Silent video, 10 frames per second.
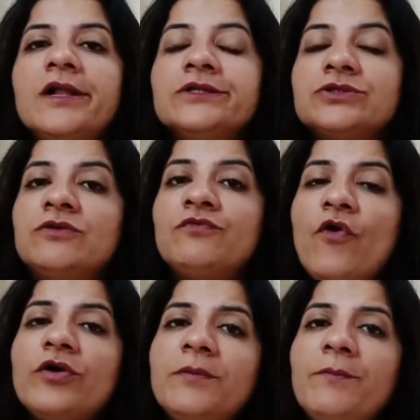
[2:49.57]
So the
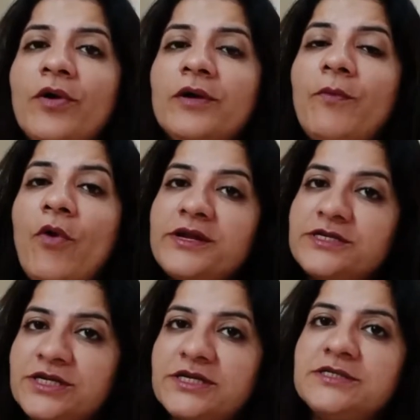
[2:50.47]
fourth important point
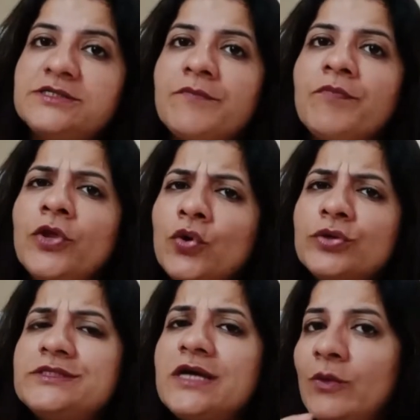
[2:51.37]
is
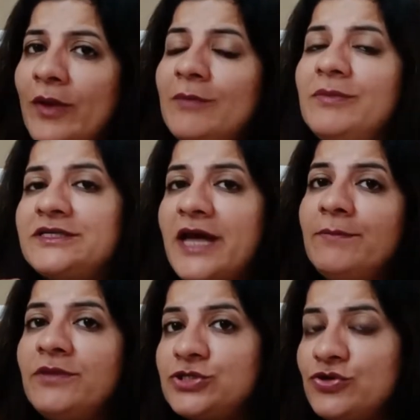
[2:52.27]
use the available time
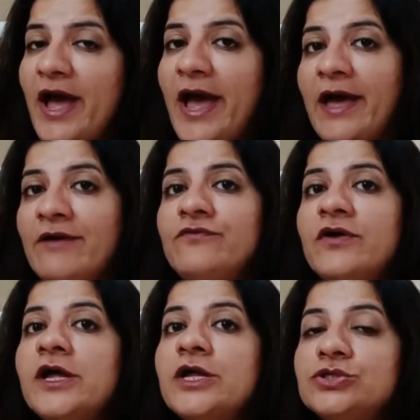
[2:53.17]
that you have
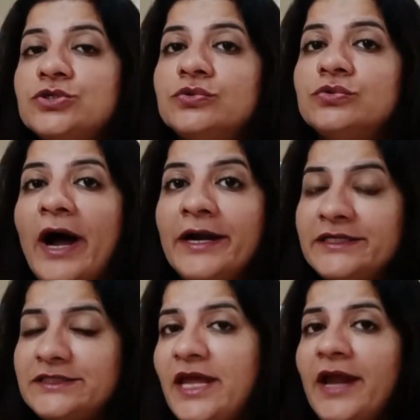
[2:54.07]
to
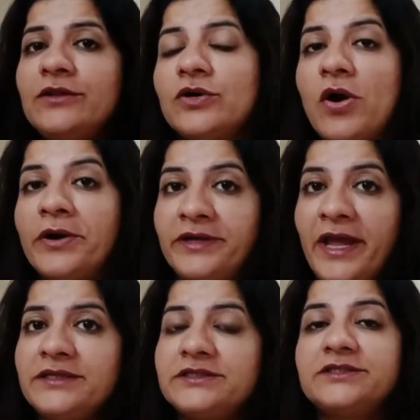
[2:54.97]
understand the
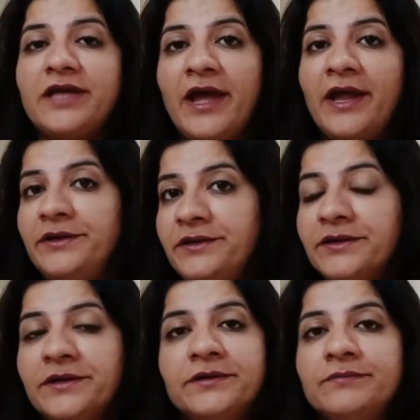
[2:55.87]
context and
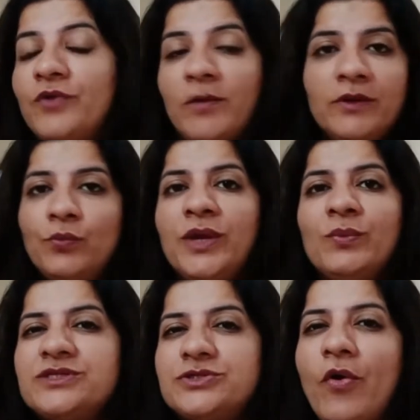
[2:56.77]
probably weave a
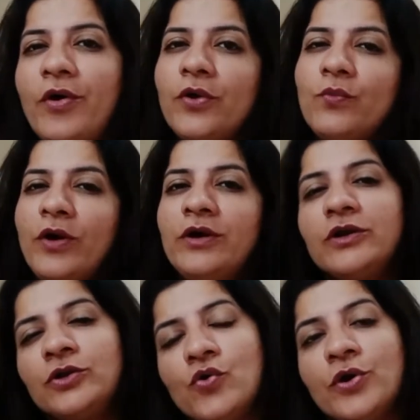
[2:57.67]
story on what
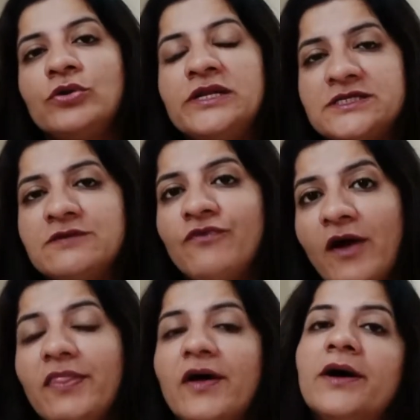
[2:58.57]
you're going to listen
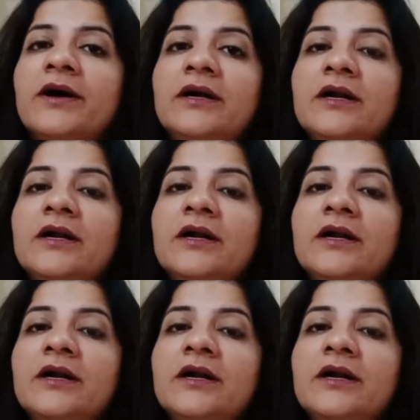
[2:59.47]
further.